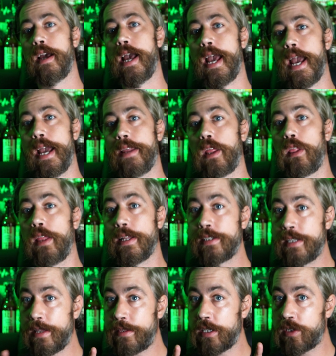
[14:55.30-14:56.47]
And let's
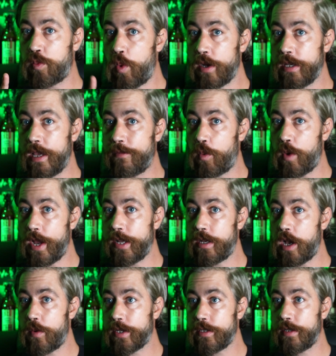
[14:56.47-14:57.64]
get this one giveaway
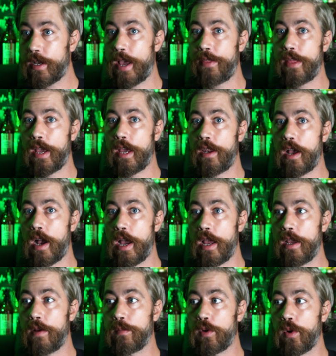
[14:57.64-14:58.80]
going, and then I
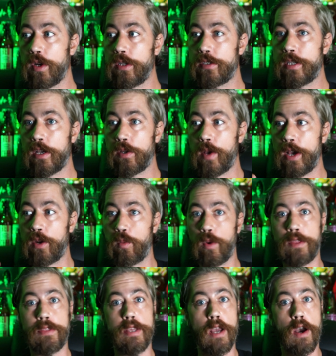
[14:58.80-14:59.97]
am going to tell you how to
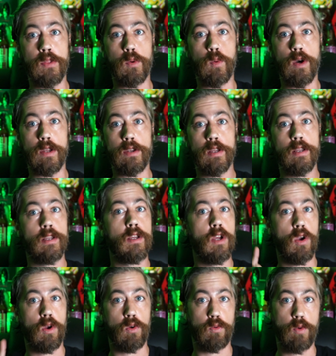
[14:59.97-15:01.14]
win the other one
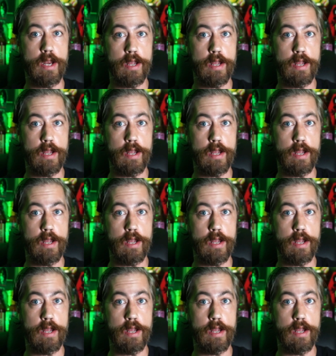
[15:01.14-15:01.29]
right